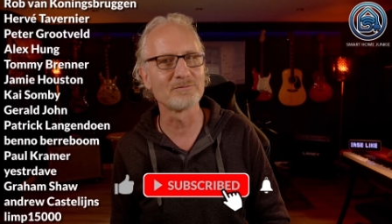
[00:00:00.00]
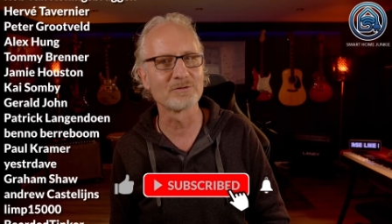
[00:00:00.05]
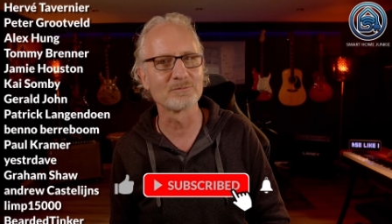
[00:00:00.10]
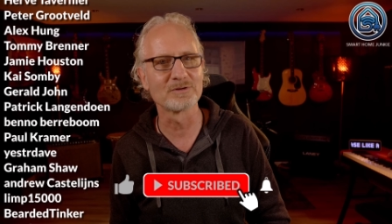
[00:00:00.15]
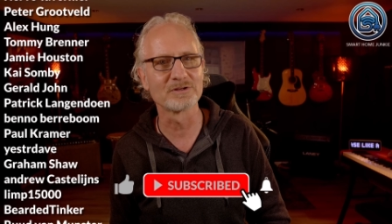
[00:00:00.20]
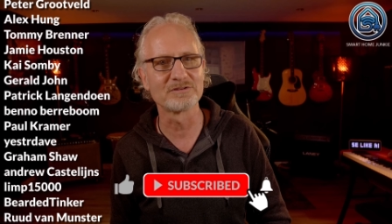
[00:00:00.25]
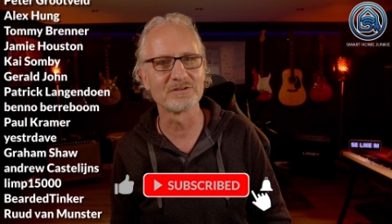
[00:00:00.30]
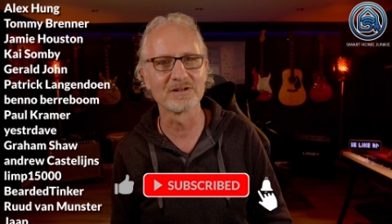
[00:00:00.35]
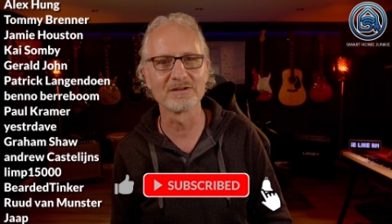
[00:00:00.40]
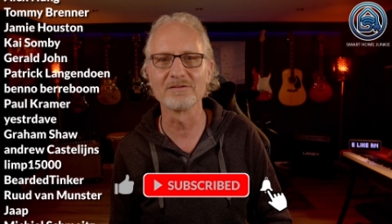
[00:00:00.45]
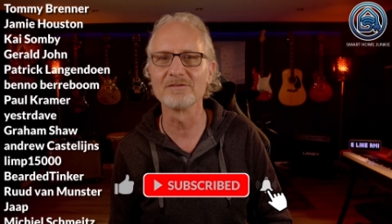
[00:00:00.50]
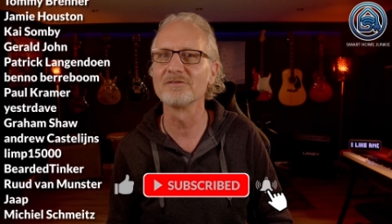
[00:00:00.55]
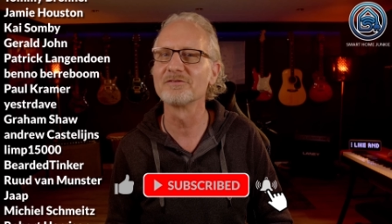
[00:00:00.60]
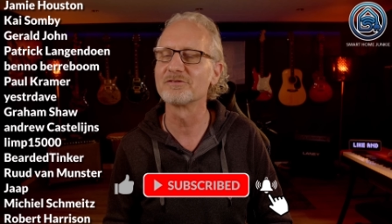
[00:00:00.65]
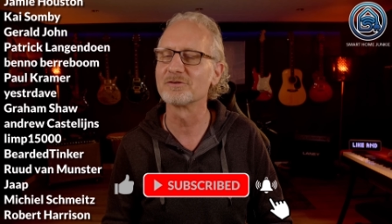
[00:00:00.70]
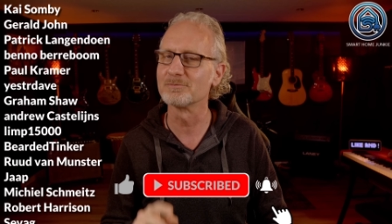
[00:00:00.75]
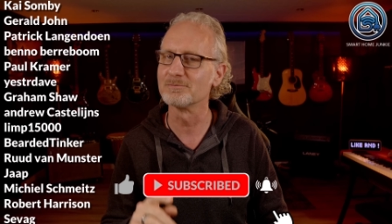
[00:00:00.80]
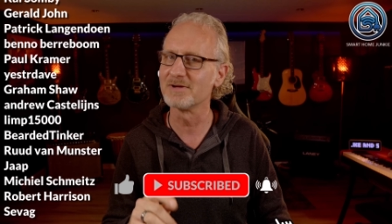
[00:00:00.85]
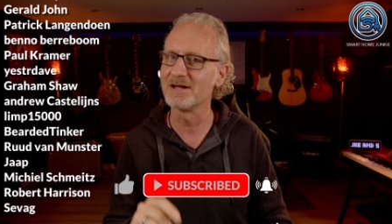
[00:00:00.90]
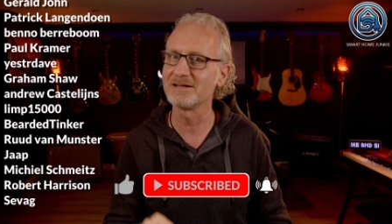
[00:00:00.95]
to my channel
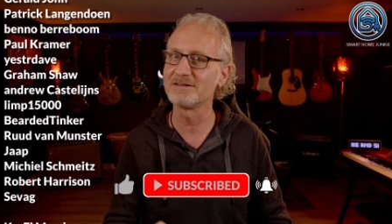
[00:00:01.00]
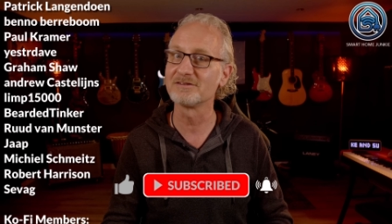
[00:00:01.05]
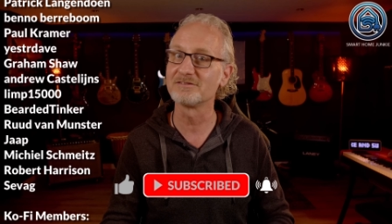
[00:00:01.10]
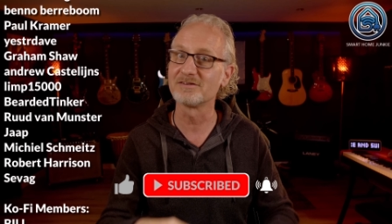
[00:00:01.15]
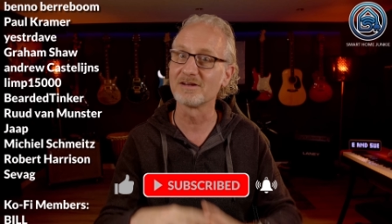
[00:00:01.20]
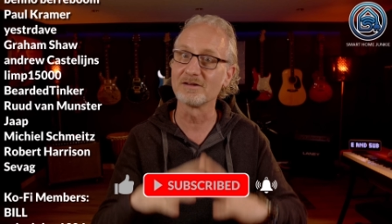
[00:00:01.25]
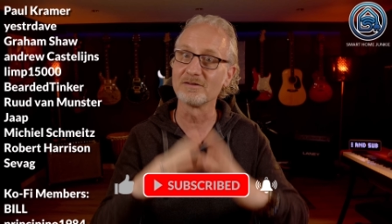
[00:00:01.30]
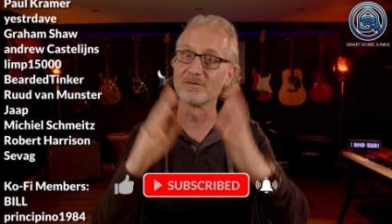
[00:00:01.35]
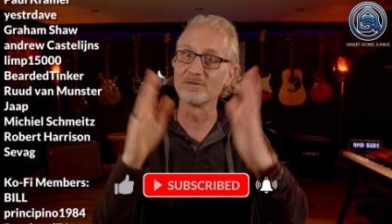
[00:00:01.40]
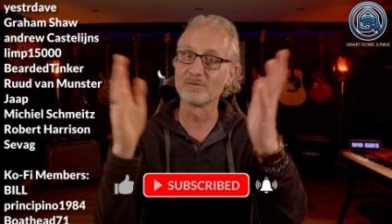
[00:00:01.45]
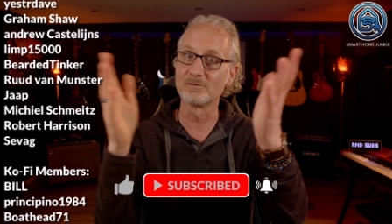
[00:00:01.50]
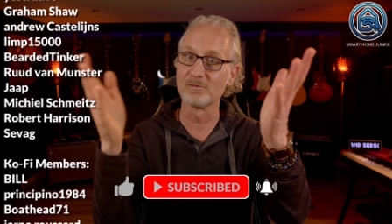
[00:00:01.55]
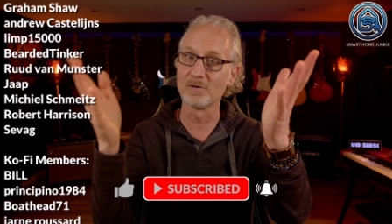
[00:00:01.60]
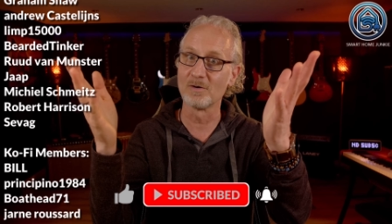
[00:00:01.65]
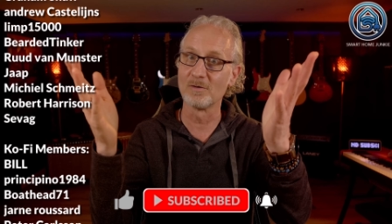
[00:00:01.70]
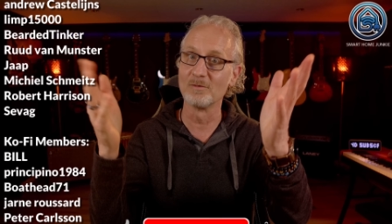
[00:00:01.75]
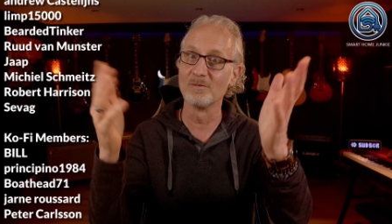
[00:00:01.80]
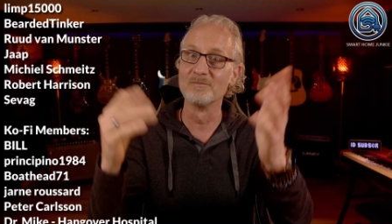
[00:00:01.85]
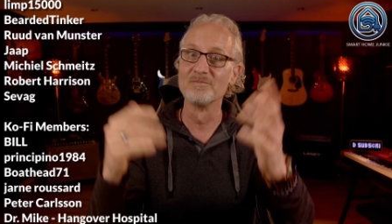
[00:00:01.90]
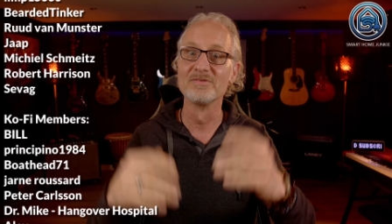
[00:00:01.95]
to make the channel
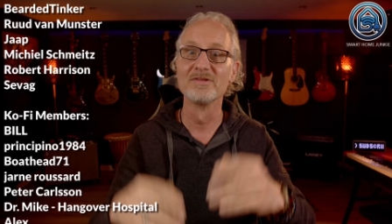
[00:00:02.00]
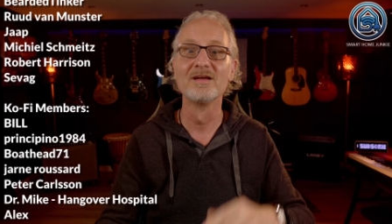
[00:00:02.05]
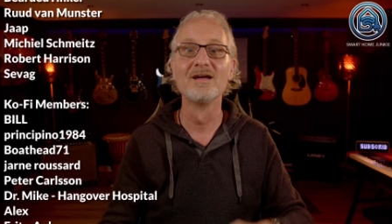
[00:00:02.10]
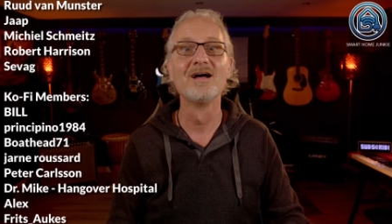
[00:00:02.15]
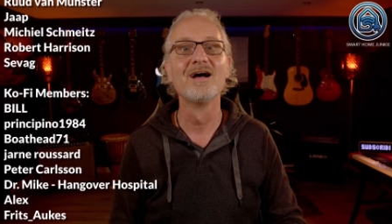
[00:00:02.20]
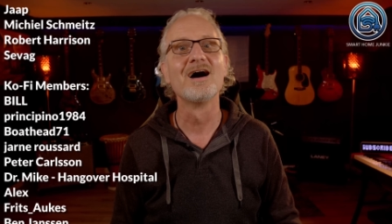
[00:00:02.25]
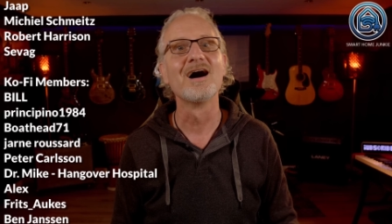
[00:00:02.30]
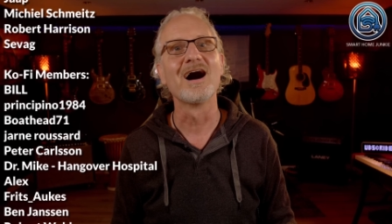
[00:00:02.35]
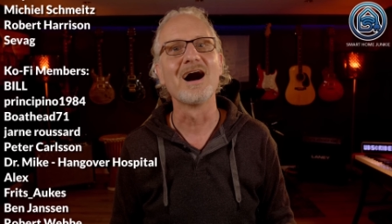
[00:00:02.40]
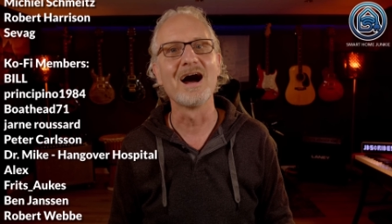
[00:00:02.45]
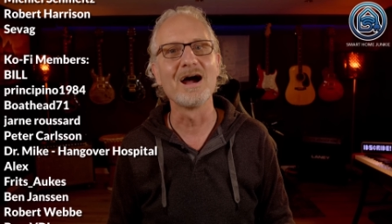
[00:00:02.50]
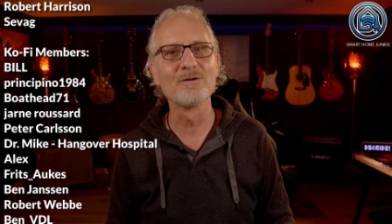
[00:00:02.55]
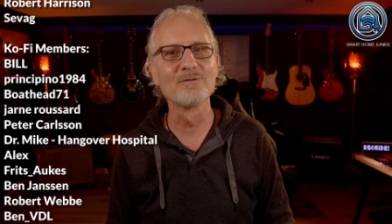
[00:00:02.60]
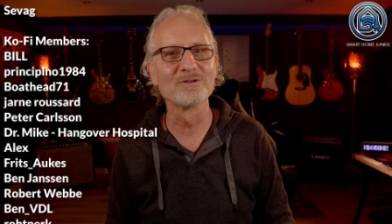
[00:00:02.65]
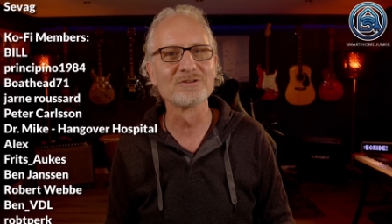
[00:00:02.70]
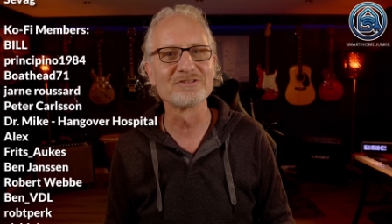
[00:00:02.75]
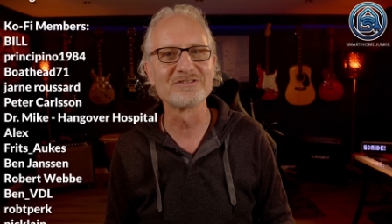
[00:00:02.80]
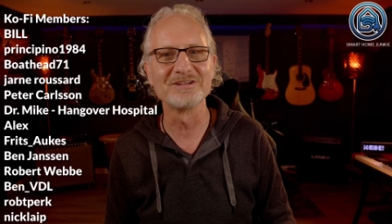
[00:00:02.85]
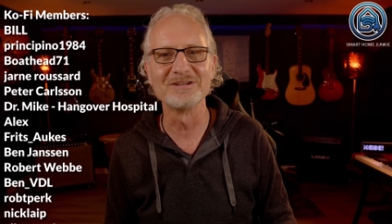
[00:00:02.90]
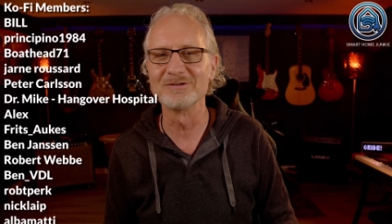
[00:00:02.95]
grow. I
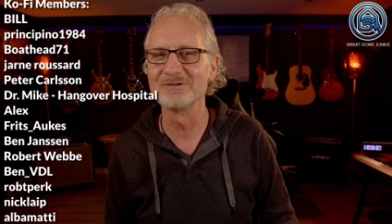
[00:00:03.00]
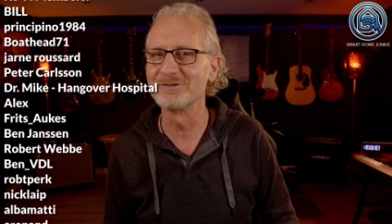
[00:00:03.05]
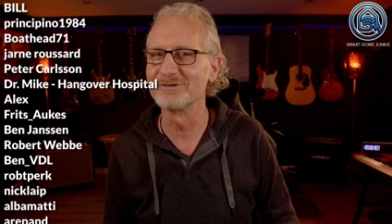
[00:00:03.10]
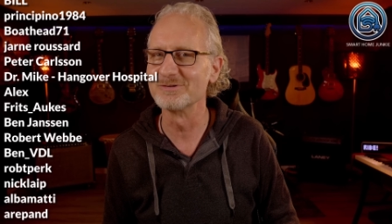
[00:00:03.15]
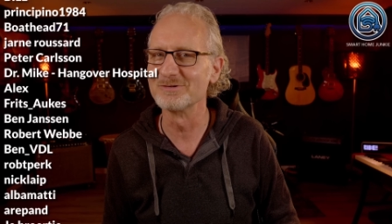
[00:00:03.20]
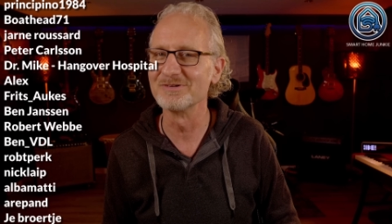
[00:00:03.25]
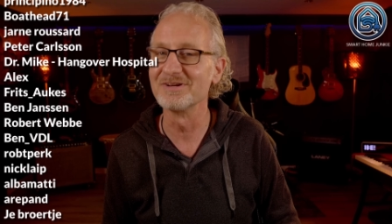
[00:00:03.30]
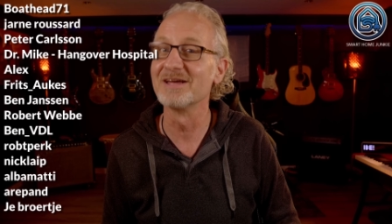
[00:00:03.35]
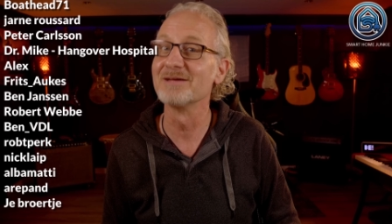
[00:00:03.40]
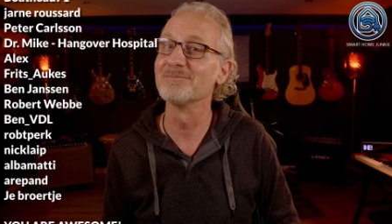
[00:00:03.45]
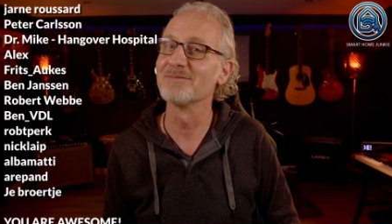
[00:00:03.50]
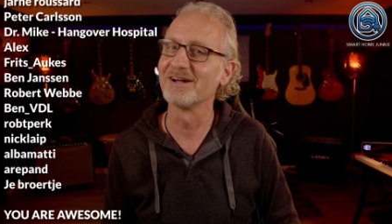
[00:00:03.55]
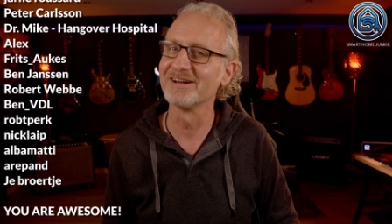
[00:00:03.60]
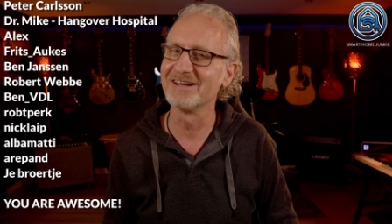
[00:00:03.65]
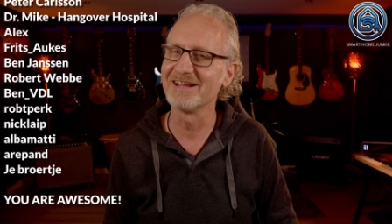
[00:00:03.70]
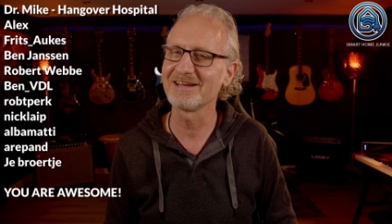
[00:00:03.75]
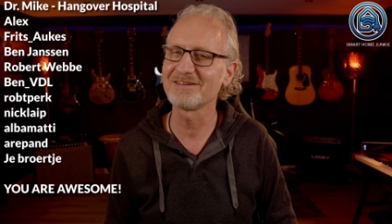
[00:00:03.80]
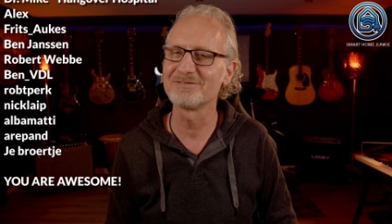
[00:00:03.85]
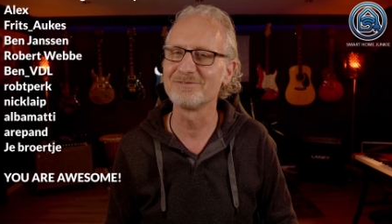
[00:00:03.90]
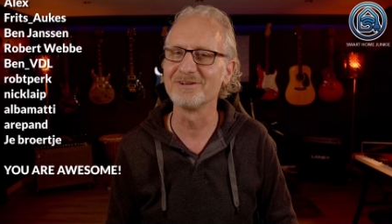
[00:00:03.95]
will see you soon in my
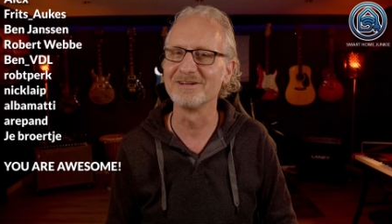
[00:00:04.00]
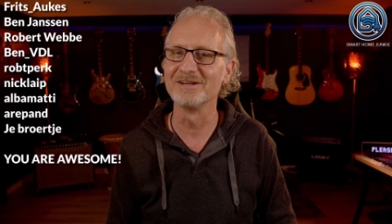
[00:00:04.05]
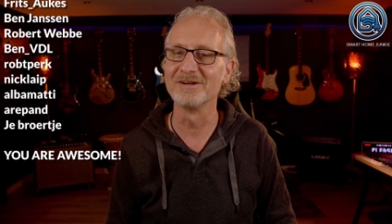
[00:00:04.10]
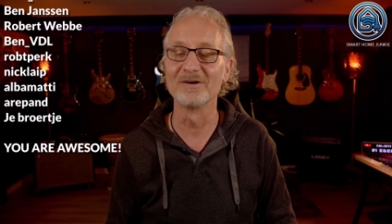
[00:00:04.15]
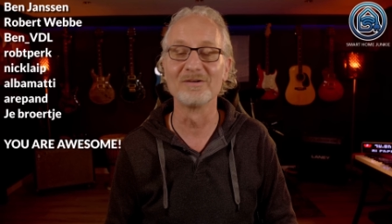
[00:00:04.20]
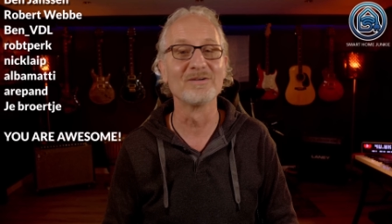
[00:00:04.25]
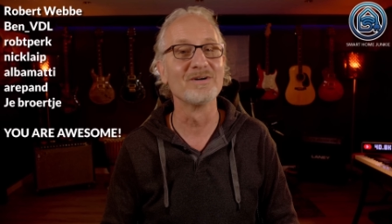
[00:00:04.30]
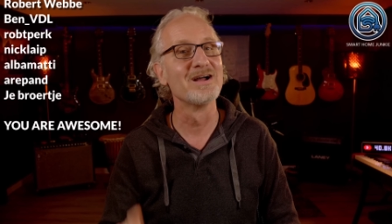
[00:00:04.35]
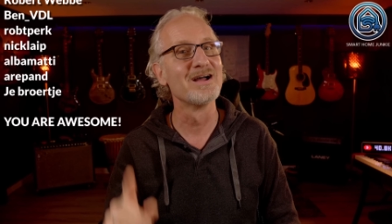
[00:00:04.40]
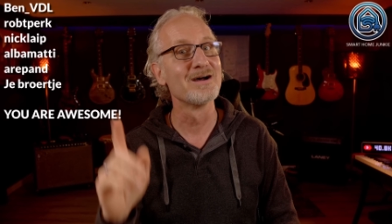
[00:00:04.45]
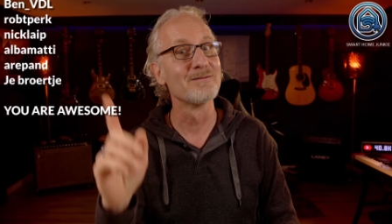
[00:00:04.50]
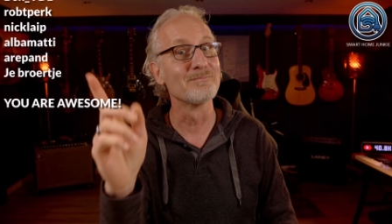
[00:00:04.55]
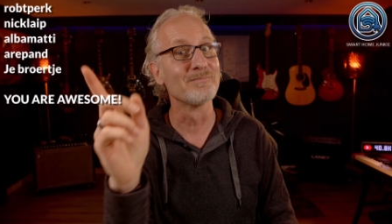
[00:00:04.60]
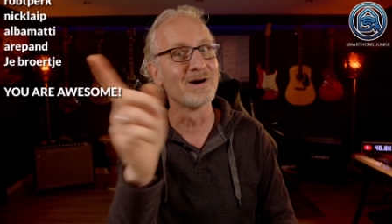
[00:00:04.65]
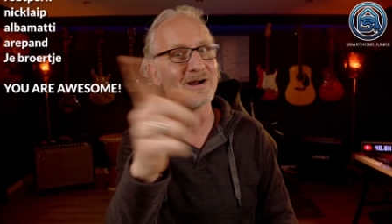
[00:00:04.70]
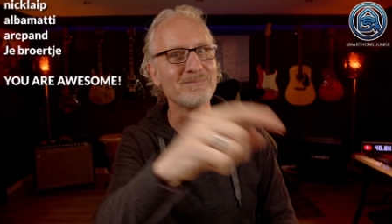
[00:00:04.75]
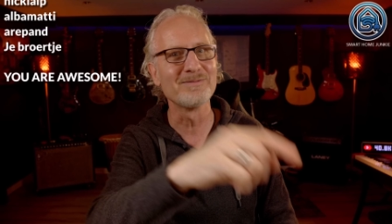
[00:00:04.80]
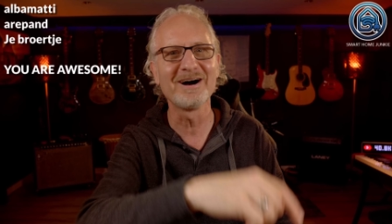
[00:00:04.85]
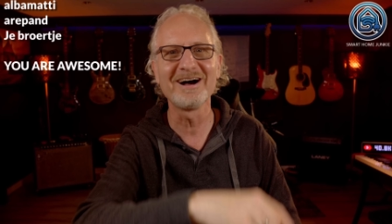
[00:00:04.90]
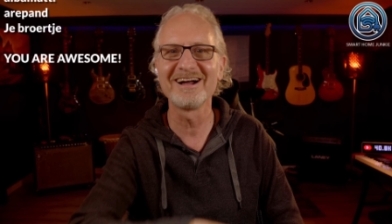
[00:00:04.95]
next video.
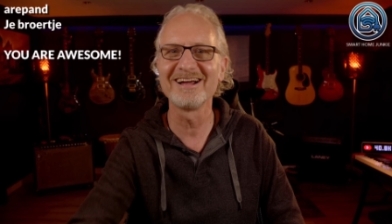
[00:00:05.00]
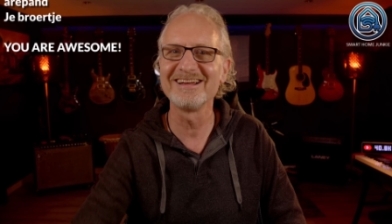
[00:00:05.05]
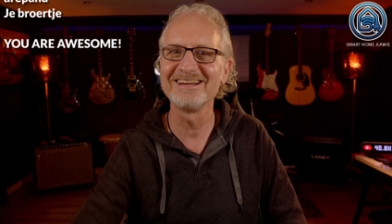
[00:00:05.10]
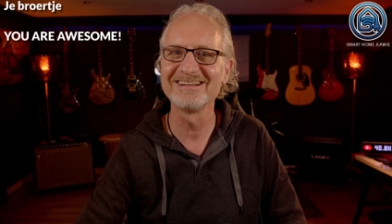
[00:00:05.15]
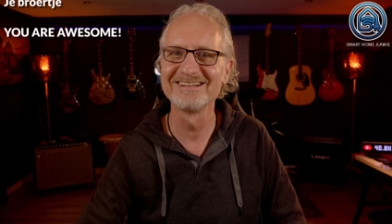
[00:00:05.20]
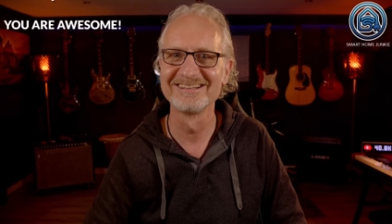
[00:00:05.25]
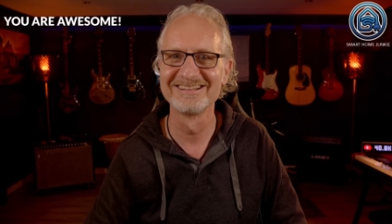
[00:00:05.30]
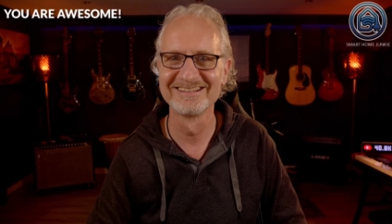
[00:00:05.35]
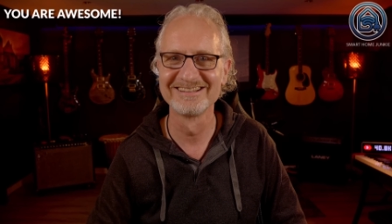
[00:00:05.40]
Bye bye!